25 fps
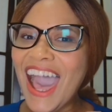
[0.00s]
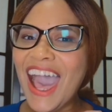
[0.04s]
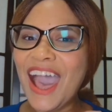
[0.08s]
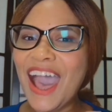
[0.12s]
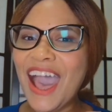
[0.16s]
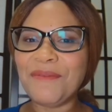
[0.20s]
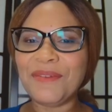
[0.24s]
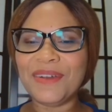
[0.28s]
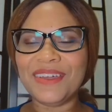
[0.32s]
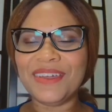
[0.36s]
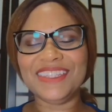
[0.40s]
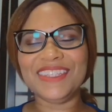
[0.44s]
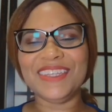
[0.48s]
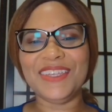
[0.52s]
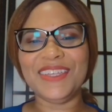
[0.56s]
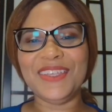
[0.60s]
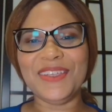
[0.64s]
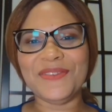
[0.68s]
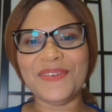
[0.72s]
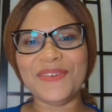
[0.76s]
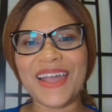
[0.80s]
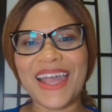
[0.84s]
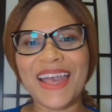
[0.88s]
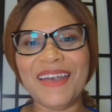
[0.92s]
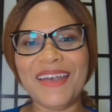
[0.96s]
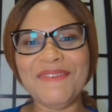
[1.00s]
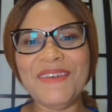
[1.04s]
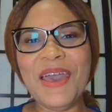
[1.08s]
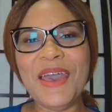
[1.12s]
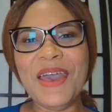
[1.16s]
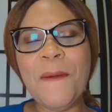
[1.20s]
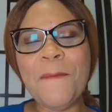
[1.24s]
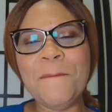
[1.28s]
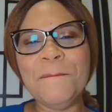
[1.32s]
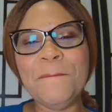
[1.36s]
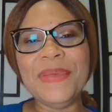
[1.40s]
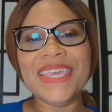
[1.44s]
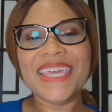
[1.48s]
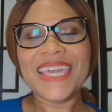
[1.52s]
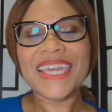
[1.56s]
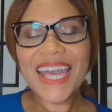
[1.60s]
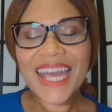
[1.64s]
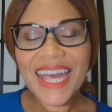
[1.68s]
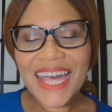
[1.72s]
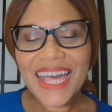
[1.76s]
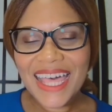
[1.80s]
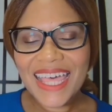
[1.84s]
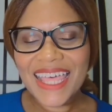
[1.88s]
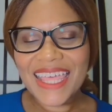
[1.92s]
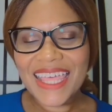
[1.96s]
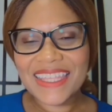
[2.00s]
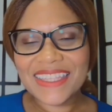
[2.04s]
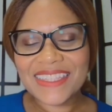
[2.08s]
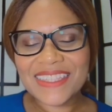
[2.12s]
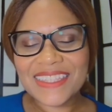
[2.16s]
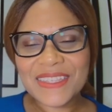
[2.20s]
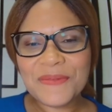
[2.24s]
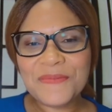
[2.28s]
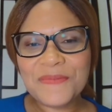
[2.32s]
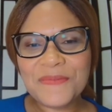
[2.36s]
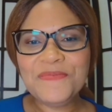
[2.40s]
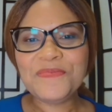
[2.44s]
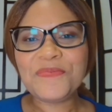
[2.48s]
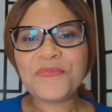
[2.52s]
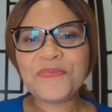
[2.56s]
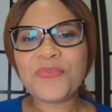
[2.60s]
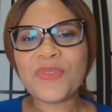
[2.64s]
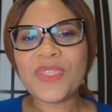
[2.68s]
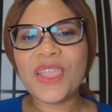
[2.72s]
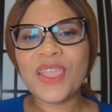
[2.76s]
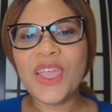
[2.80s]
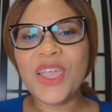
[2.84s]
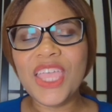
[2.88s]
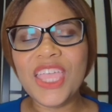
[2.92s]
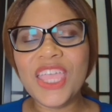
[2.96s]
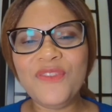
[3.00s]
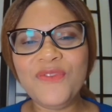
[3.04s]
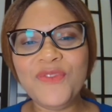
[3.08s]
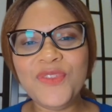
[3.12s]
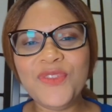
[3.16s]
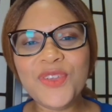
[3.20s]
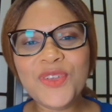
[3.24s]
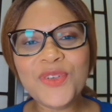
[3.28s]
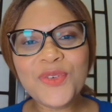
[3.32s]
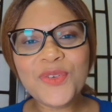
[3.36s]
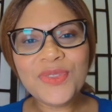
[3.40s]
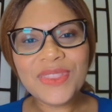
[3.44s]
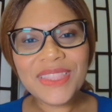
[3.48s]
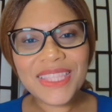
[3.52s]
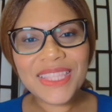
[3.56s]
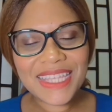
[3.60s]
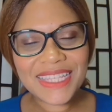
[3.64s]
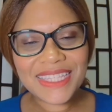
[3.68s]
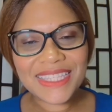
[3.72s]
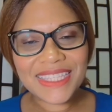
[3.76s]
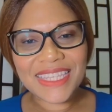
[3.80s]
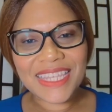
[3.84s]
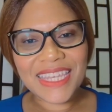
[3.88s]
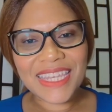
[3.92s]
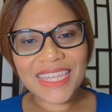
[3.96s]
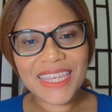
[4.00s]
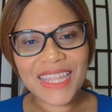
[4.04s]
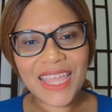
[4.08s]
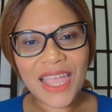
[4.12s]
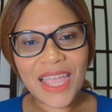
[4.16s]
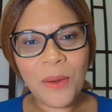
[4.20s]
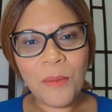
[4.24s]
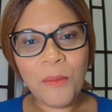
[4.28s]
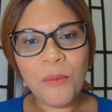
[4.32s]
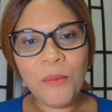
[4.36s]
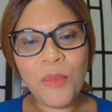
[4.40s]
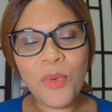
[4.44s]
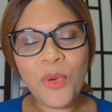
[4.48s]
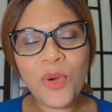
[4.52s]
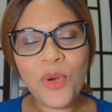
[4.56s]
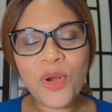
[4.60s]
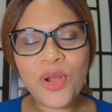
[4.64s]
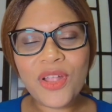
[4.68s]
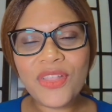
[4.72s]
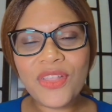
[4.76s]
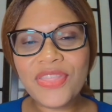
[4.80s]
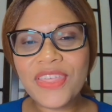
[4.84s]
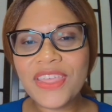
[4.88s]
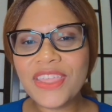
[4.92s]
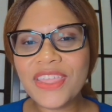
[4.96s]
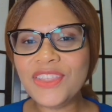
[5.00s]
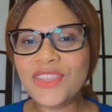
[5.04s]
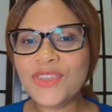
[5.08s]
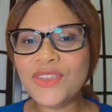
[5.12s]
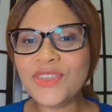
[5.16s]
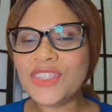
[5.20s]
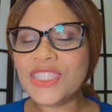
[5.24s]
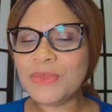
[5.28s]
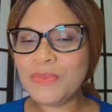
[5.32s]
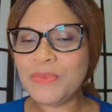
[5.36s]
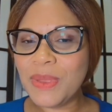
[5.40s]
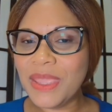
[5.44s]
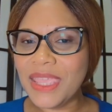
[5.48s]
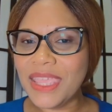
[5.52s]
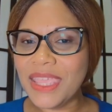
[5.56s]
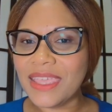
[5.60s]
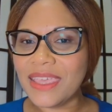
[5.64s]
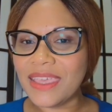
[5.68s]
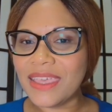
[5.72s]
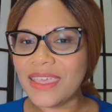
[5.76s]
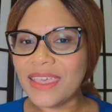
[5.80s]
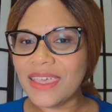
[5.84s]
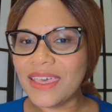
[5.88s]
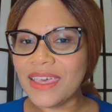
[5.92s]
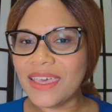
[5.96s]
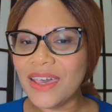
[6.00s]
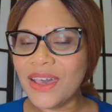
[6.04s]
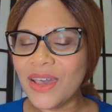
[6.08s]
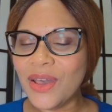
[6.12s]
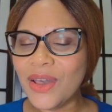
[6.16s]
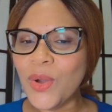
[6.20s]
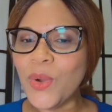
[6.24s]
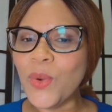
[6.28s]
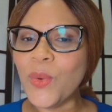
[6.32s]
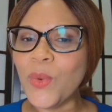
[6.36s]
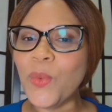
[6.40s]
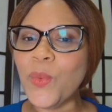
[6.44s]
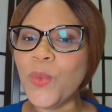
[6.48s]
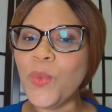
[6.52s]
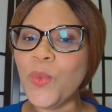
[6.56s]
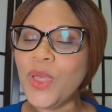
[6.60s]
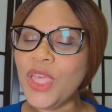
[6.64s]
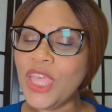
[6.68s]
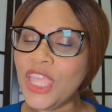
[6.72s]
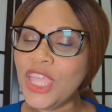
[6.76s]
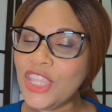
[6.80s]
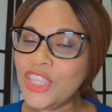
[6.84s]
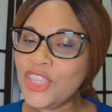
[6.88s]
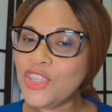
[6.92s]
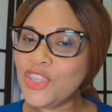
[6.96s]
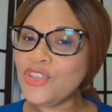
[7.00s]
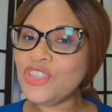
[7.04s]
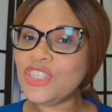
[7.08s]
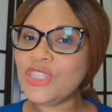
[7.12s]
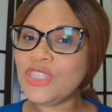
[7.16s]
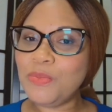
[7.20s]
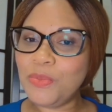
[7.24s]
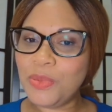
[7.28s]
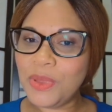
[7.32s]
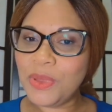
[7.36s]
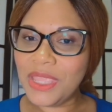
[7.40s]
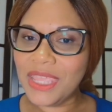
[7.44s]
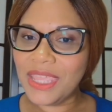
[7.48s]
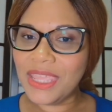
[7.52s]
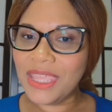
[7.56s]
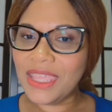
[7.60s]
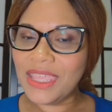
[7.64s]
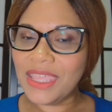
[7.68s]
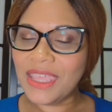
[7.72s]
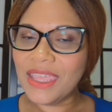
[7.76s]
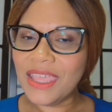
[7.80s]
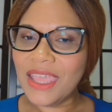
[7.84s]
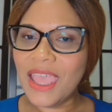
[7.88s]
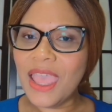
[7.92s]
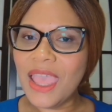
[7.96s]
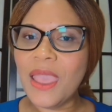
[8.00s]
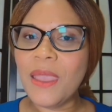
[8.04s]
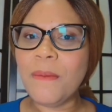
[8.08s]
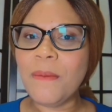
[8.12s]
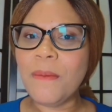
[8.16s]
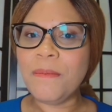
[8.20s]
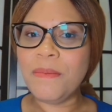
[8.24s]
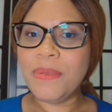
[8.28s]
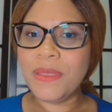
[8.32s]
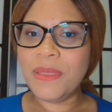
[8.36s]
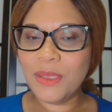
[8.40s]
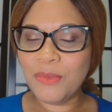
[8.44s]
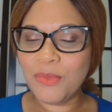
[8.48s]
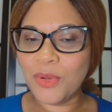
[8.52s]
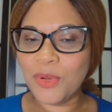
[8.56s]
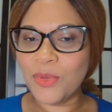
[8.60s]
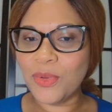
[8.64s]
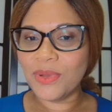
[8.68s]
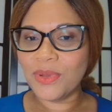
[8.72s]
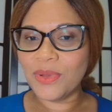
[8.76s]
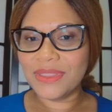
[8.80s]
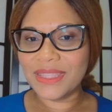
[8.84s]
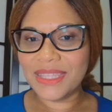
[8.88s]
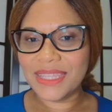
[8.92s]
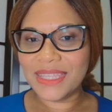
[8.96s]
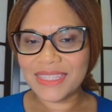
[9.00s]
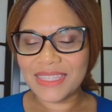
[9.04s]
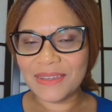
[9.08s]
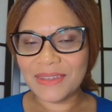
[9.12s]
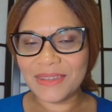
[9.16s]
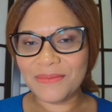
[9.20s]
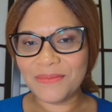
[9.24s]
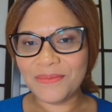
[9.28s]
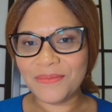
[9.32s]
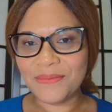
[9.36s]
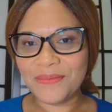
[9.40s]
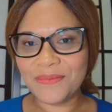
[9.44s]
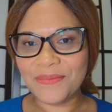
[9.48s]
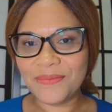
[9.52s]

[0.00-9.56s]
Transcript: I'm going to tell you why. Because if you listen more than you speak, when you speak, people listen.